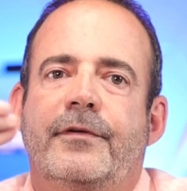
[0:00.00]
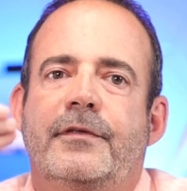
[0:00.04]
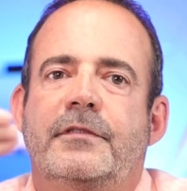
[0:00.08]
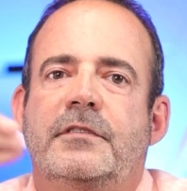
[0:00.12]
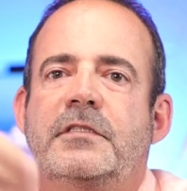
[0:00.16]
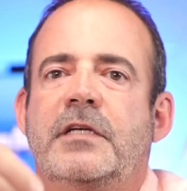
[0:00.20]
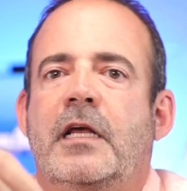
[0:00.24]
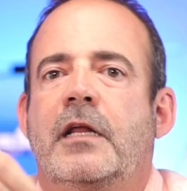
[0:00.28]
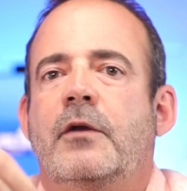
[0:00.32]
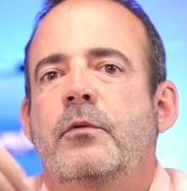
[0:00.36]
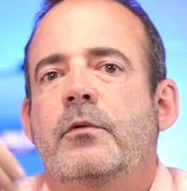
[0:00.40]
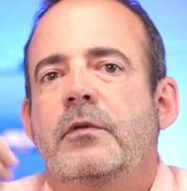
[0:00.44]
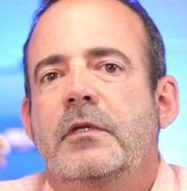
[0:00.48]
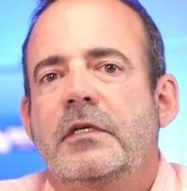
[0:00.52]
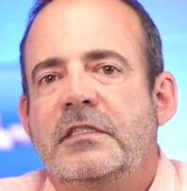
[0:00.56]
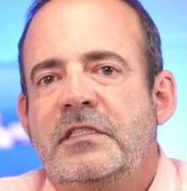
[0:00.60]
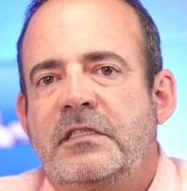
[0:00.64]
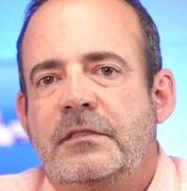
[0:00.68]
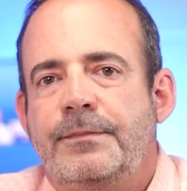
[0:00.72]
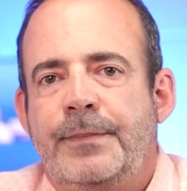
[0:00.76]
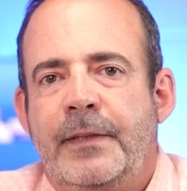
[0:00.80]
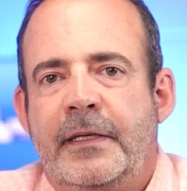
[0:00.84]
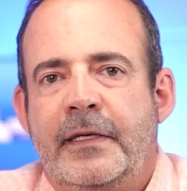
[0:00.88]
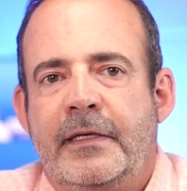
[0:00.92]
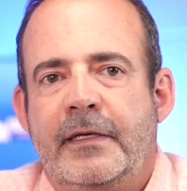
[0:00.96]
Generally
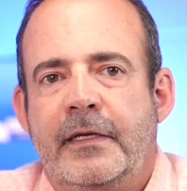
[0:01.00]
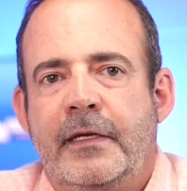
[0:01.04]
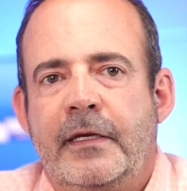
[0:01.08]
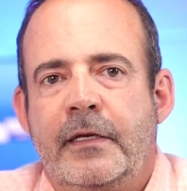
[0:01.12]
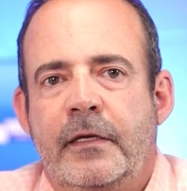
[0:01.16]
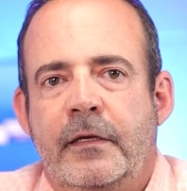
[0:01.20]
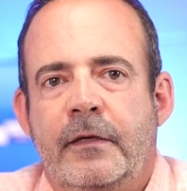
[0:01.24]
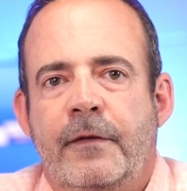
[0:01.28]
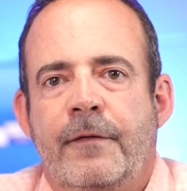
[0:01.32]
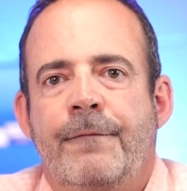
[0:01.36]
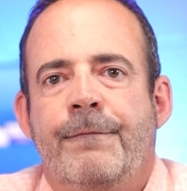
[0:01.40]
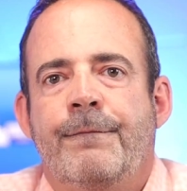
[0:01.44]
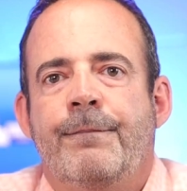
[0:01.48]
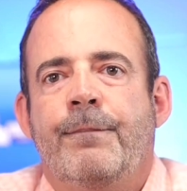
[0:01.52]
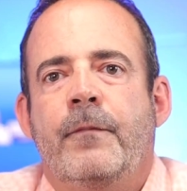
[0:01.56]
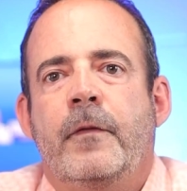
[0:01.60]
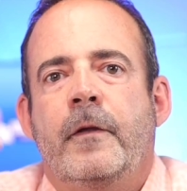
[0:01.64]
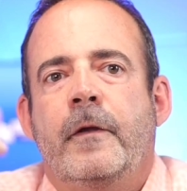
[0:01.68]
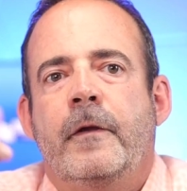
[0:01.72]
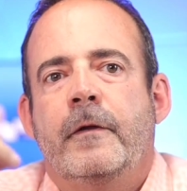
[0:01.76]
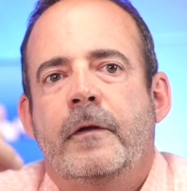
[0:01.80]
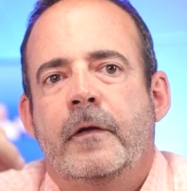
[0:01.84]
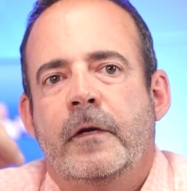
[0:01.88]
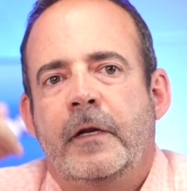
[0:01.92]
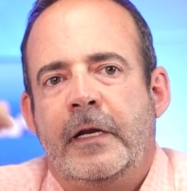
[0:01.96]
speaking,
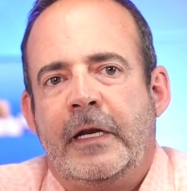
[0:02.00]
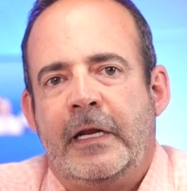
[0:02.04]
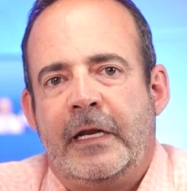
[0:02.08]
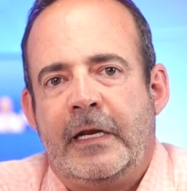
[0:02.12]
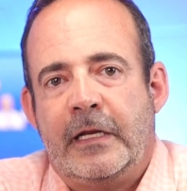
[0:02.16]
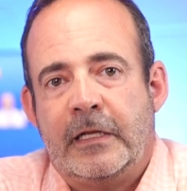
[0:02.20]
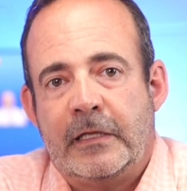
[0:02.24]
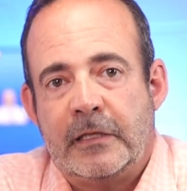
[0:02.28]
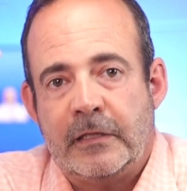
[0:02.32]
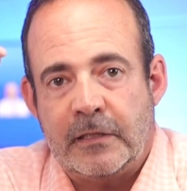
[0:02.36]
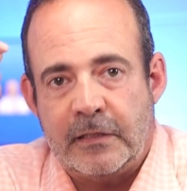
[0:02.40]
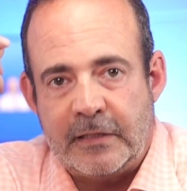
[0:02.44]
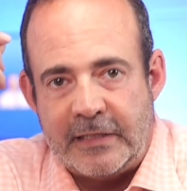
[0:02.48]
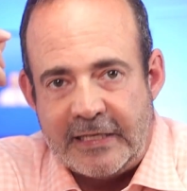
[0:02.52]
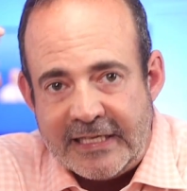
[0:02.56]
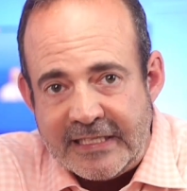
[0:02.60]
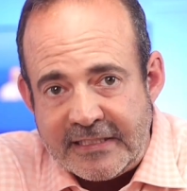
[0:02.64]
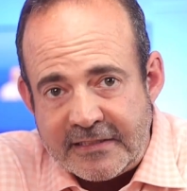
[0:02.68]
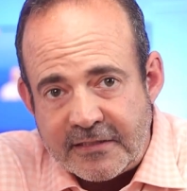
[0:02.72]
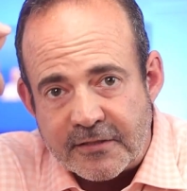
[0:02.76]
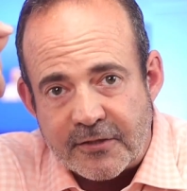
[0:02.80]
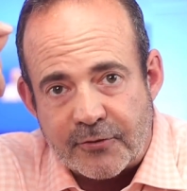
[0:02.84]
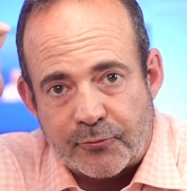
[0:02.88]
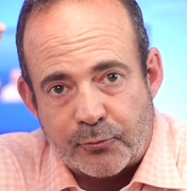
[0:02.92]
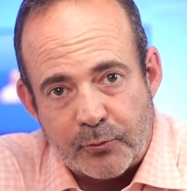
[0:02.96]
you're going to need at
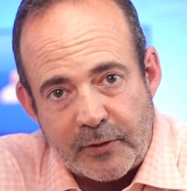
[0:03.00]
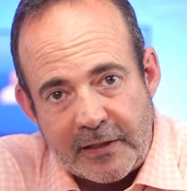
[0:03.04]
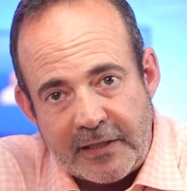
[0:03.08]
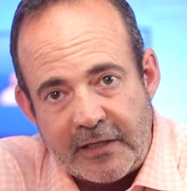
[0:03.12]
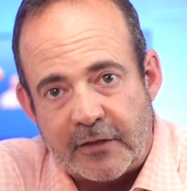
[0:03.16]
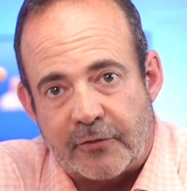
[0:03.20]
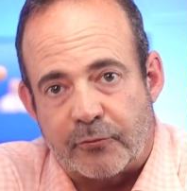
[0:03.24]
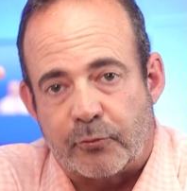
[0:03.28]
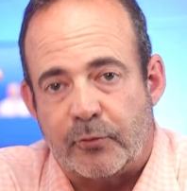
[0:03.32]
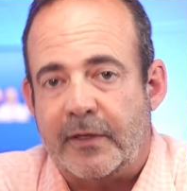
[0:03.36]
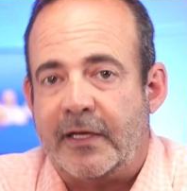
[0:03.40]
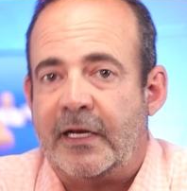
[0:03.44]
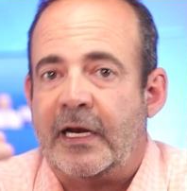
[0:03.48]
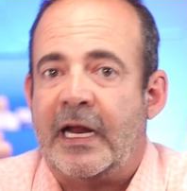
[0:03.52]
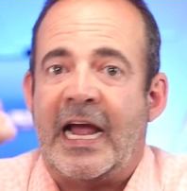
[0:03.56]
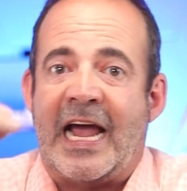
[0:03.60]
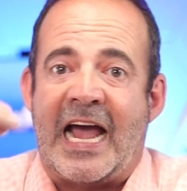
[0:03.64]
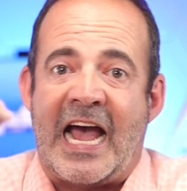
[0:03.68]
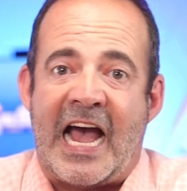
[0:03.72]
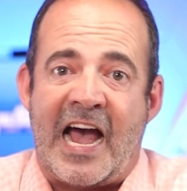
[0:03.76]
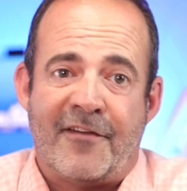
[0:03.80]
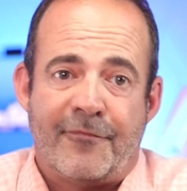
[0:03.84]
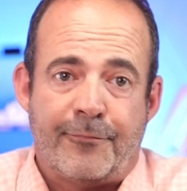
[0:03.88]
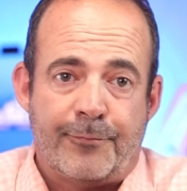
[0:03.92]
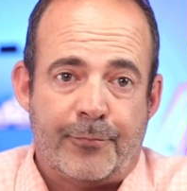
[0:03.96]
least 3 to
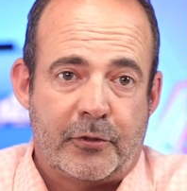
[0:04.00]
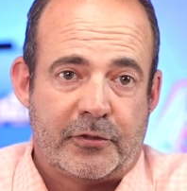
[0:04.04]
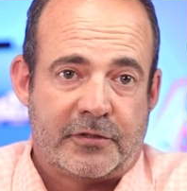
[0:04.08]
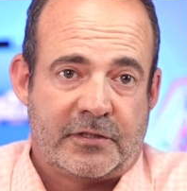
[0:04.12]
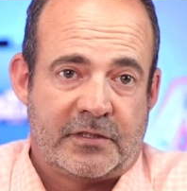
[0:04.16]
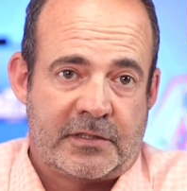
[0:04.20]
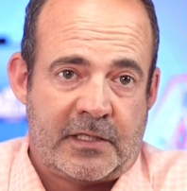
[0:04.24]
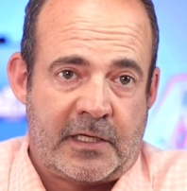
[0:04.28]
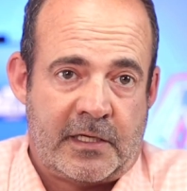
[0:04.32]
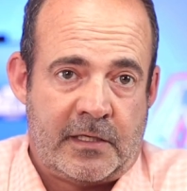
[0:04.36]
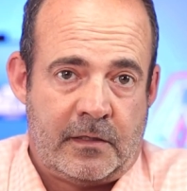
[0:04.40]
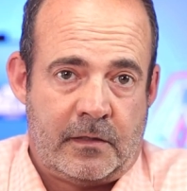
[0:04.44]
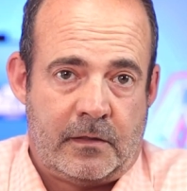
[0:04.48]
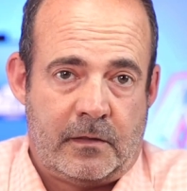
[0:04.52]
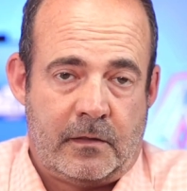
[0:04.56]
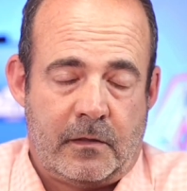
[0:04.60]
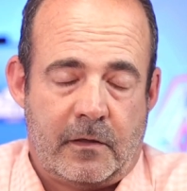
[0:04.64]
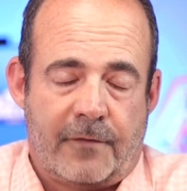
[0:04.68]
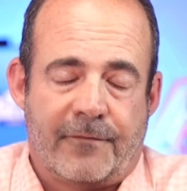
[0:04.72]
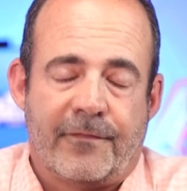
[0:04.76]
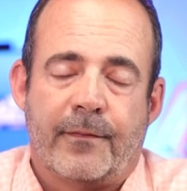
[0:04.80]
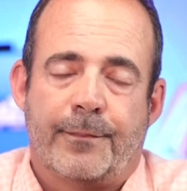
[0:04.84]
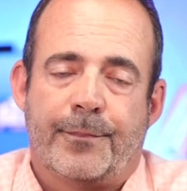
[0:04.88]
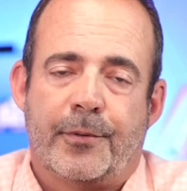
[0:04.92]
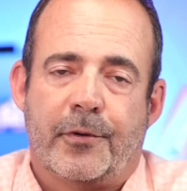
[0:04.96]
3.5%
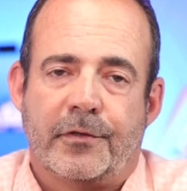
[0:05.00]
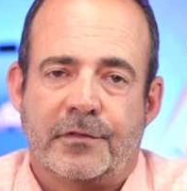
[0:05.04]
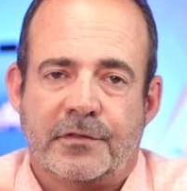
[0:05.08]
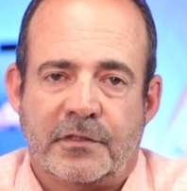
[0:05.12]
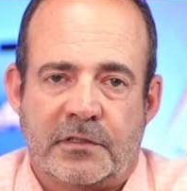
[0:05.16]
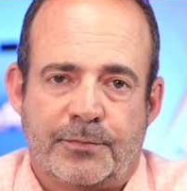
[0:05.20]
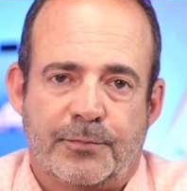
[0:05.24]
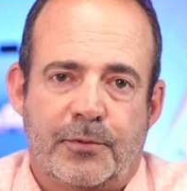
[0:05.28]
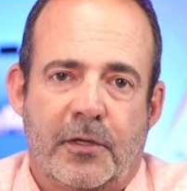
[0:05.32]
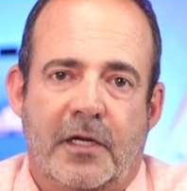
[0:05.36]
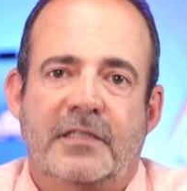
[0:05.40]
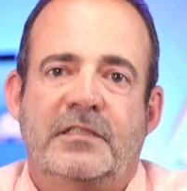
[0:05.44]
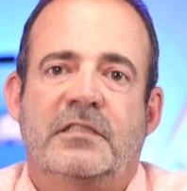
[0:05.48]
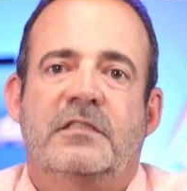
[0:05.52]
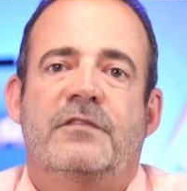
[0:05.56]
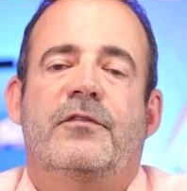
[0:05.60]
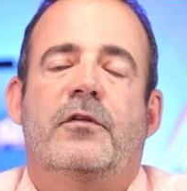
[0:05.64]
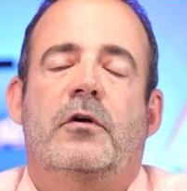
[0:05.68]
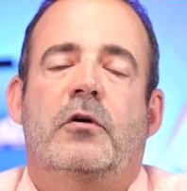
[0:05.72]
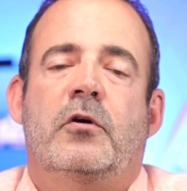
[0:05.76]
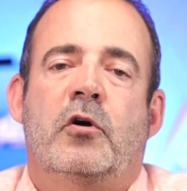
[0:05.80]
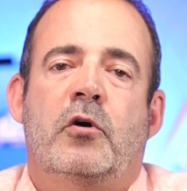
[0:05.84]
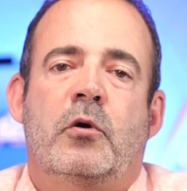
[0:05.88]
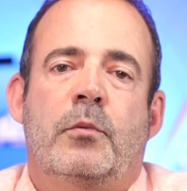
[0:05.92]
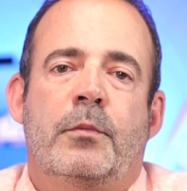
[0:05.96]
of the purchase price of
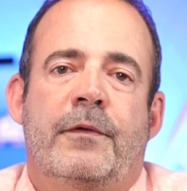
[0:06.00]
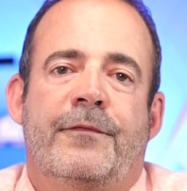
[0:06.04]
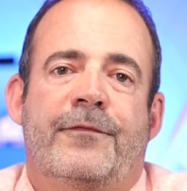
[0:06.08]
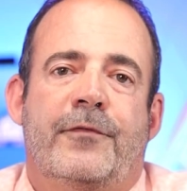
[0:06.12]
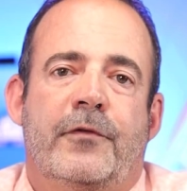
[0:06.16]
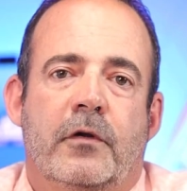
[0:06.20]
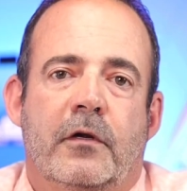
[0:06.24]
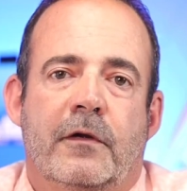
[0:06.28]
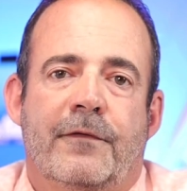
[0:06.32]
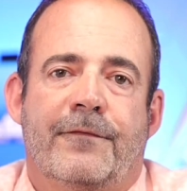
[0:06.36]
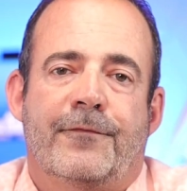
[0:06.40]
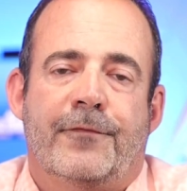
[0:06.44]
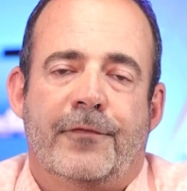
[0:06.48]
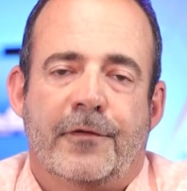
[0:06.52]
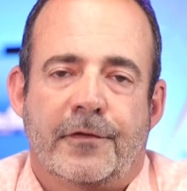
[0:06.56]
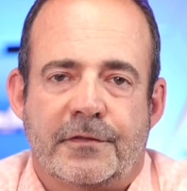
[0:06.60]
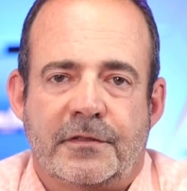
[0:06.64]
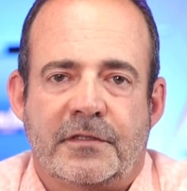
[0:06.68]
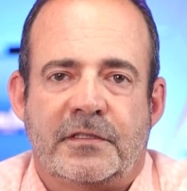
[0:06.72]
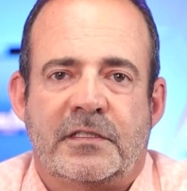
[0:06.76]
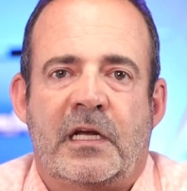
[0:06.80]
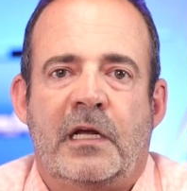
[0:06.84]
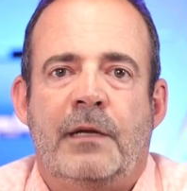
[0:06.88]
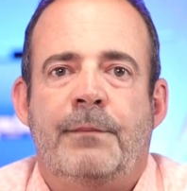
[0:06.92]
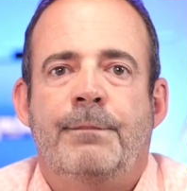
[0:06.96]
the home if you're a
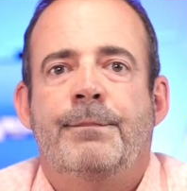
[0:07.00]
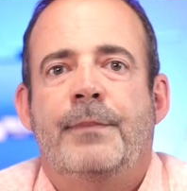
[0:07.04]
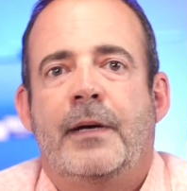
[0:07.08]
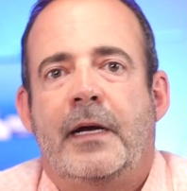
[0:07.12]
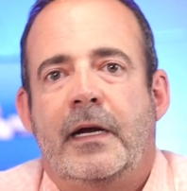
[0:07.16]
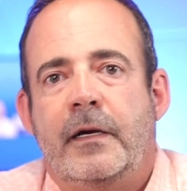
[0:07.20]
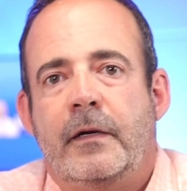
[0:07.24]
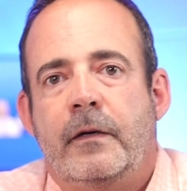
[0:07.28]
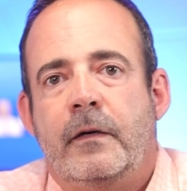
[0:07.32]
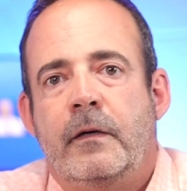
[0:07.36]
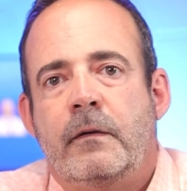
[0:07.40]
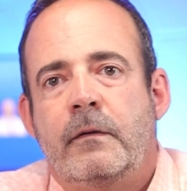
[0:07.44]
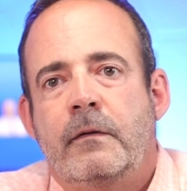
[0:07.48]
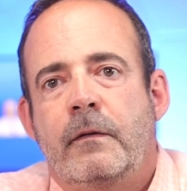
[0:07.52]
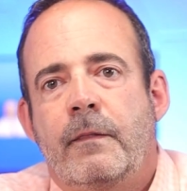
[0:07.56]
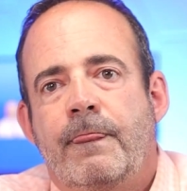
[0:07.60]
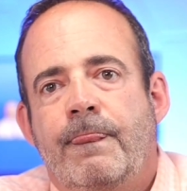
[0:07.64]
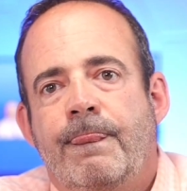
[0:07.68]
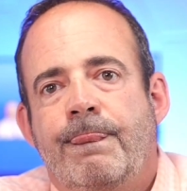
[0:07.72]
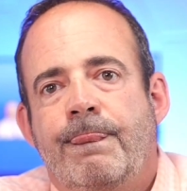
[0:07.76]
first-time buyer,